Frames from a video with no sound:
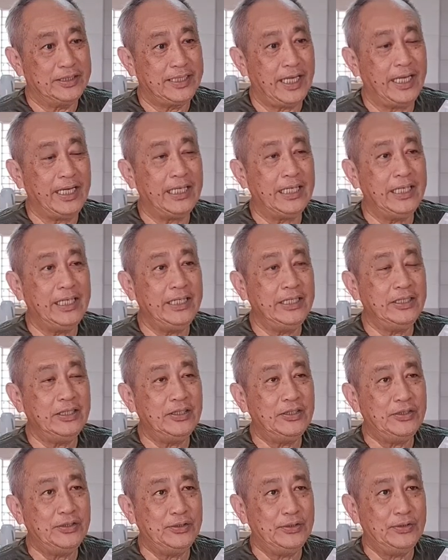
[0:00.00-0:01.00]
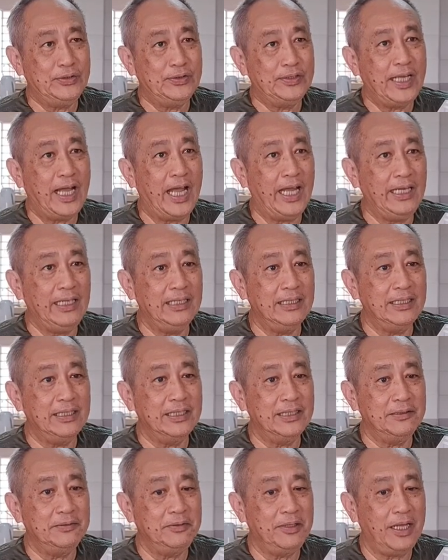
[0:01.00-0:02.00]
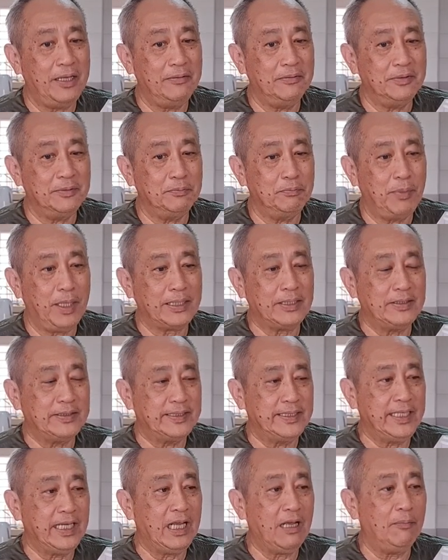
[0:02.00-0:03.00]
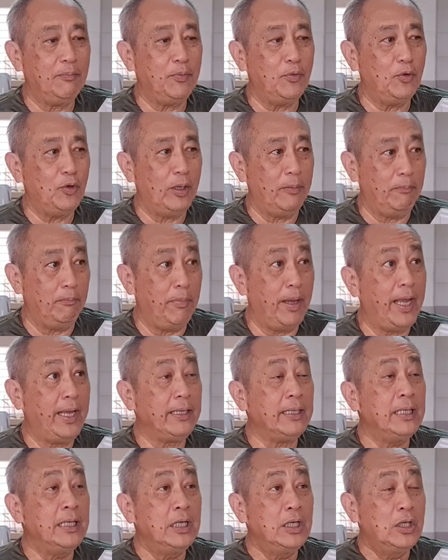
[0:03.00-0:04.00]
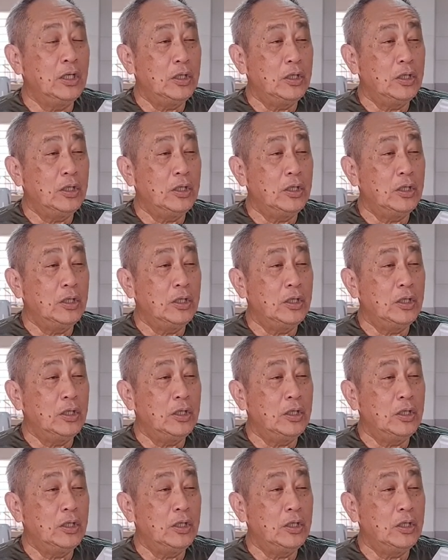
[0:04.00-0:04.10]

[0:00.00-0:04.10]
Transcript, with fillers: cycling to Thailand, then back to Singapore and back,